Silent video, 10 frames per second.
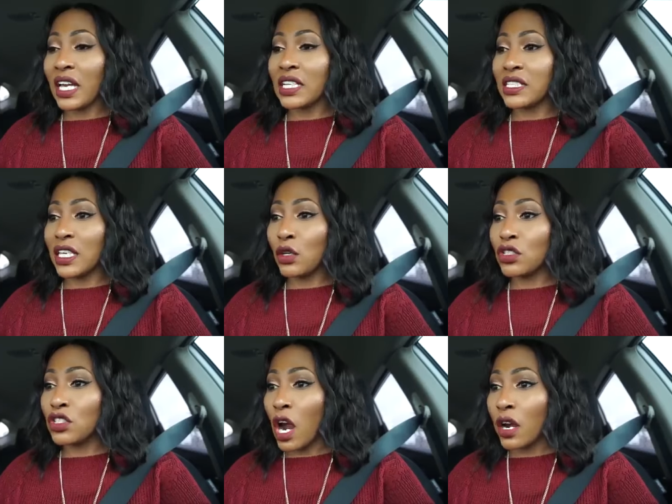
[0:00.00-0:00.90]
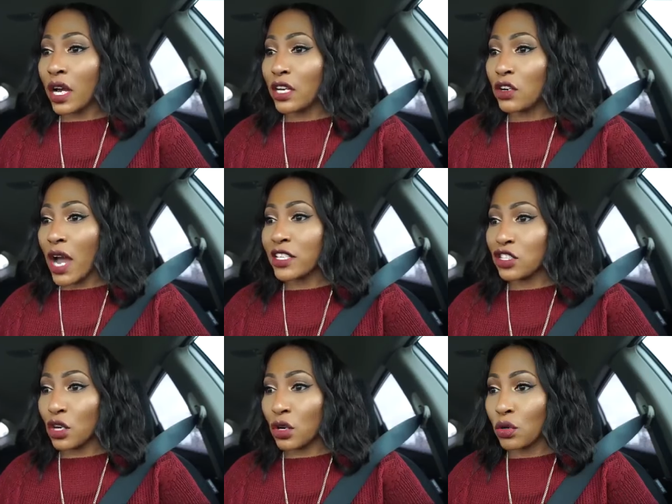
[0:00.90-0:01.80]
It conceals dark under eye
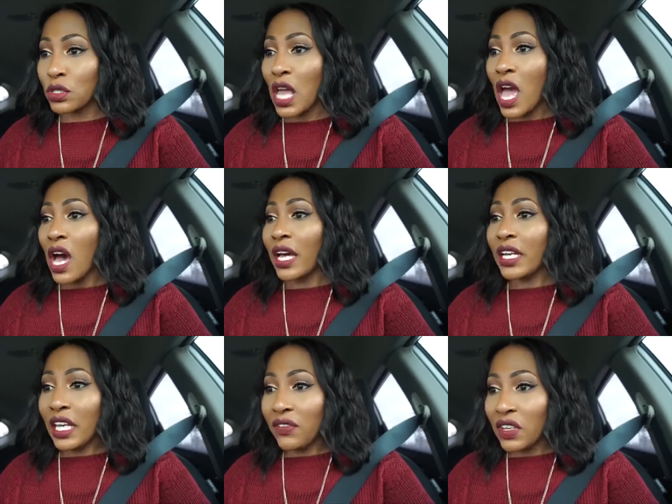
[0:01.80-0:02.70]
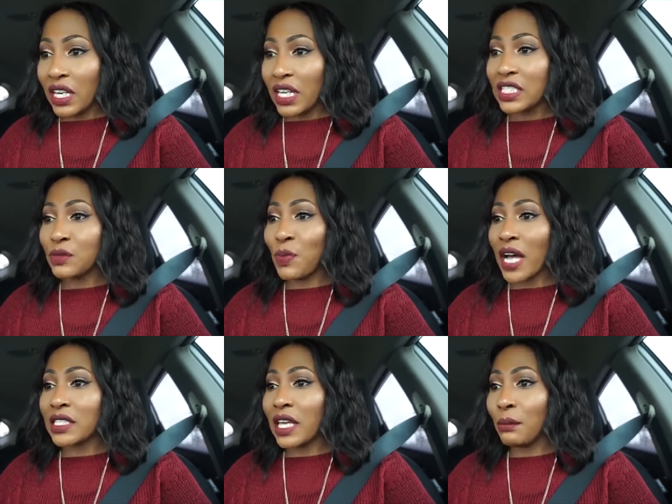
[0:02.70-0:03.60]
circles, unevenness,
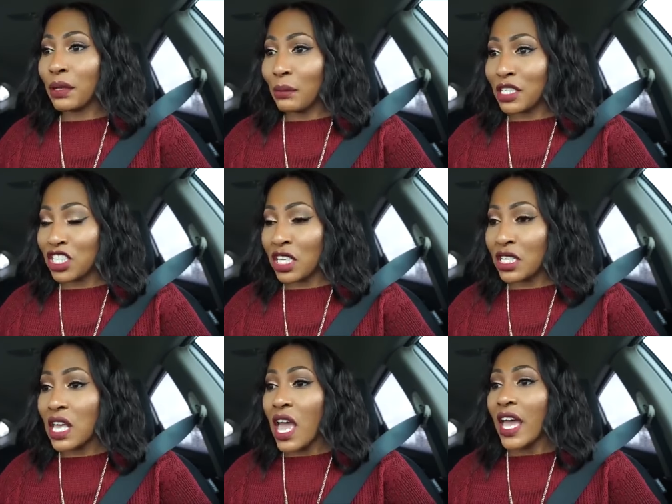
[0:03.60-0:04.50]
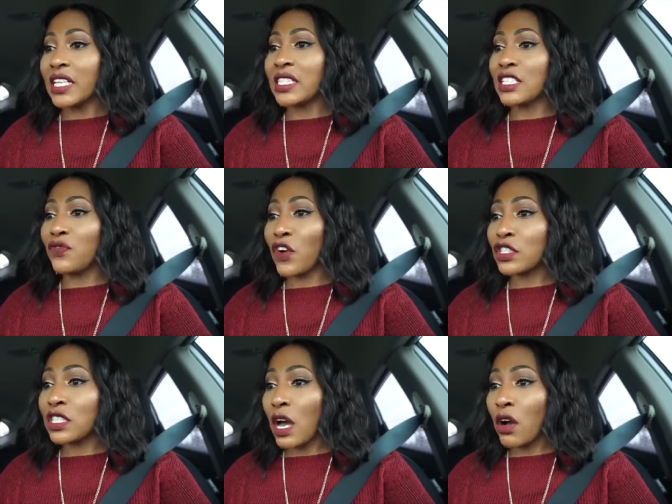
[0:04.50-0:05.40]
spots, and blemishes. It says
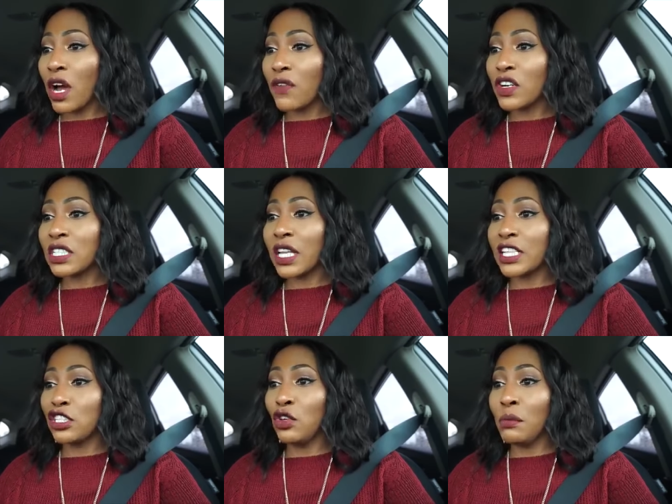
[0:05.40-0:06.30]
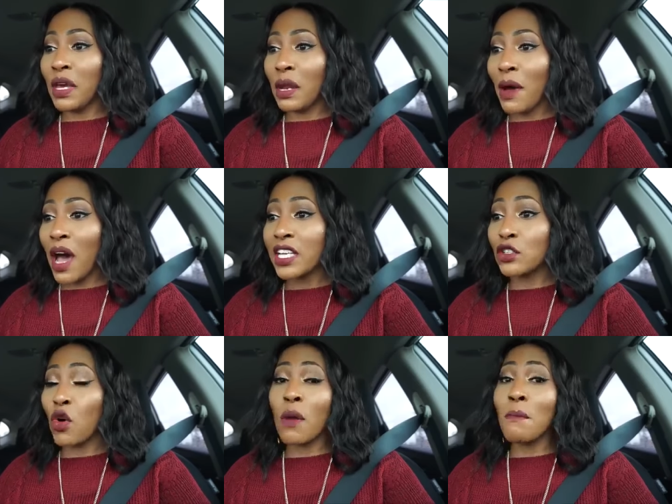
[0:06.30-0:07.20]
versatile coverage lets you
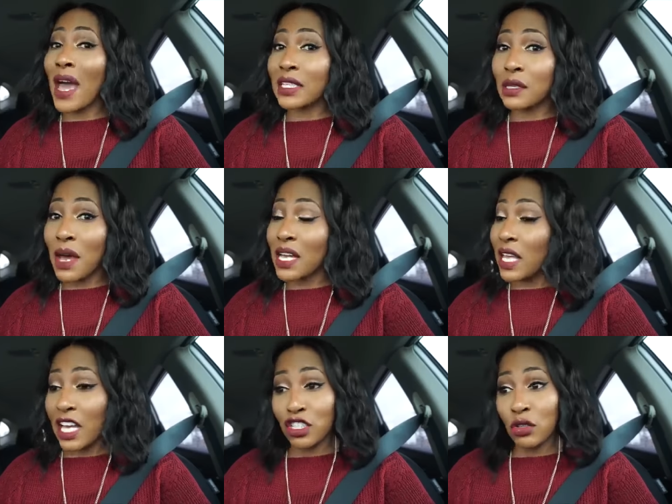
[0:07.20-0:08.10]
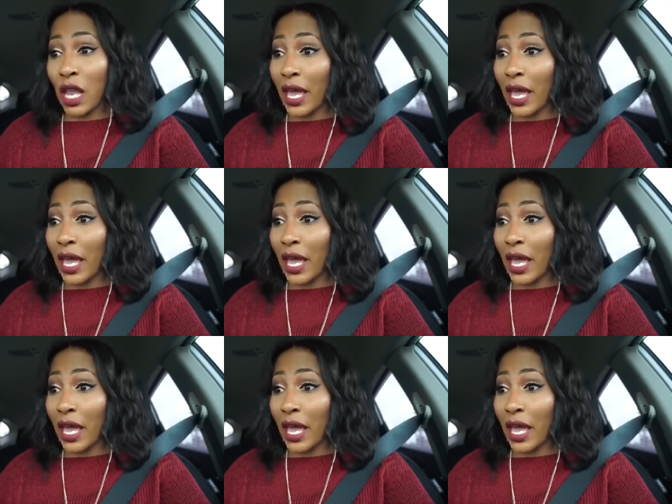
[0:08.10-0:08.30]
minimize or maximize as you